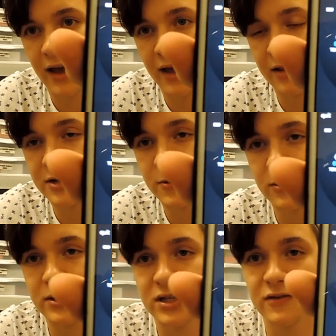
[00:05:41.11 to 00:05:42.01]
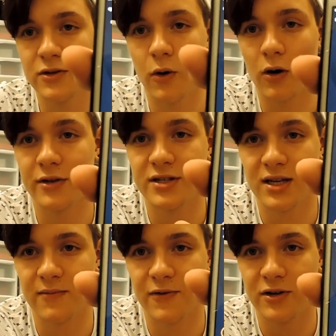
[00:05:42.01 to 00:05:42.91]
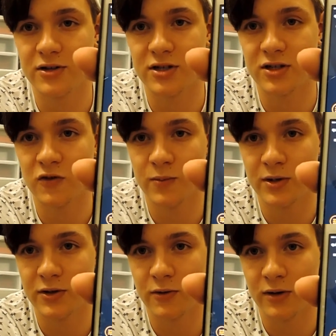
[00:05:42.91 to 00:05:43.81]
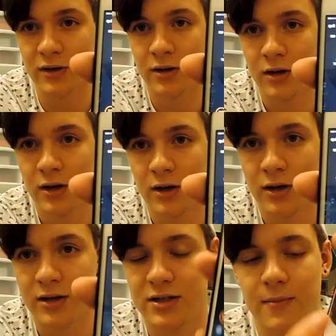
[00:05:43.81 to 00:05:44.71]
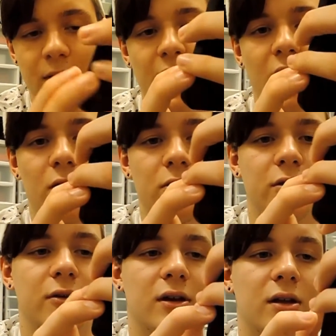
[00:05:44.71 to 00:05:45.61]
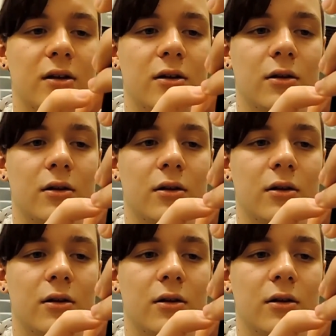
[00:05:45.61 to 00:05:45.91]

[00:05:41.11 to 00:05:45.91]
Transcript: and this pretty much gives you all the same features that you've been doing, except now you get,